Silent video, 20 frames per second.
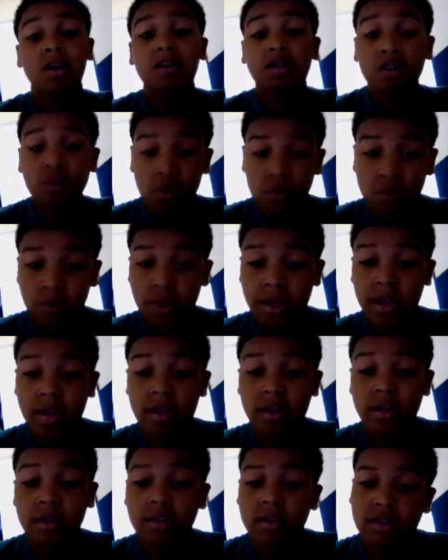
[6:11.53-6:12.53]

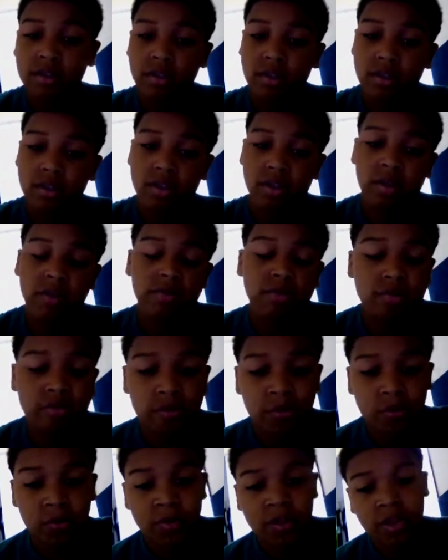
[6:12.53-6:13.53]
going to
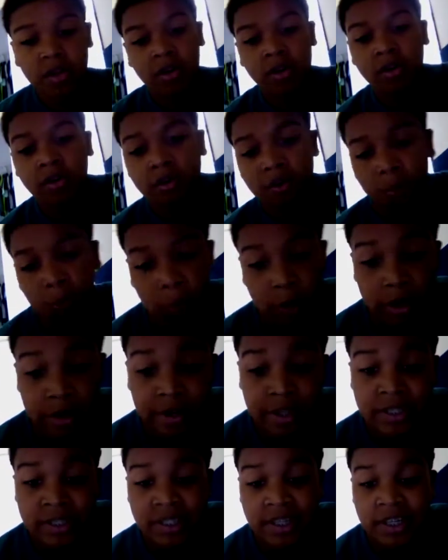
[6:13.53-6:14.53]
the
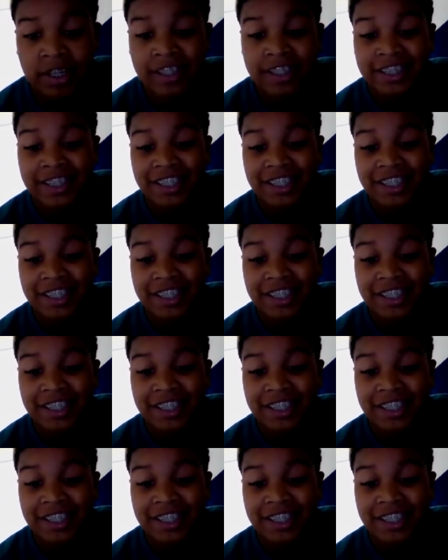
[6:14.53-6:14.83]
Windy City,